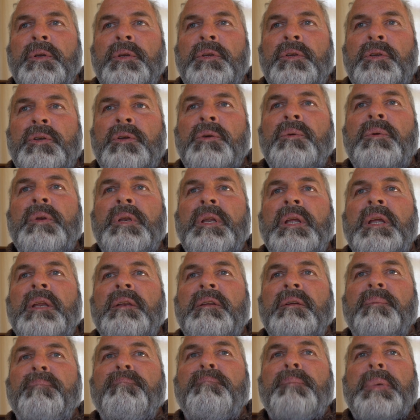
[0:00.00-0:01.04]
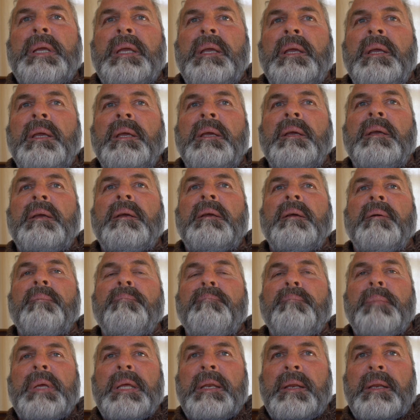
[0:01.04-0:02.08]
you need to be
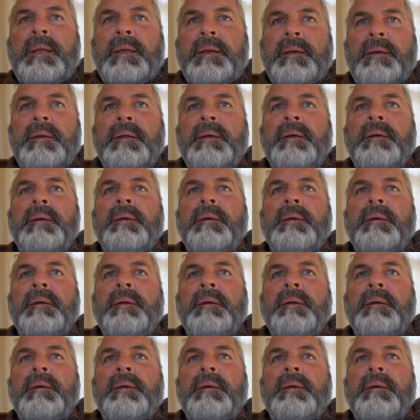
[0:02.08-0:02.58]
committed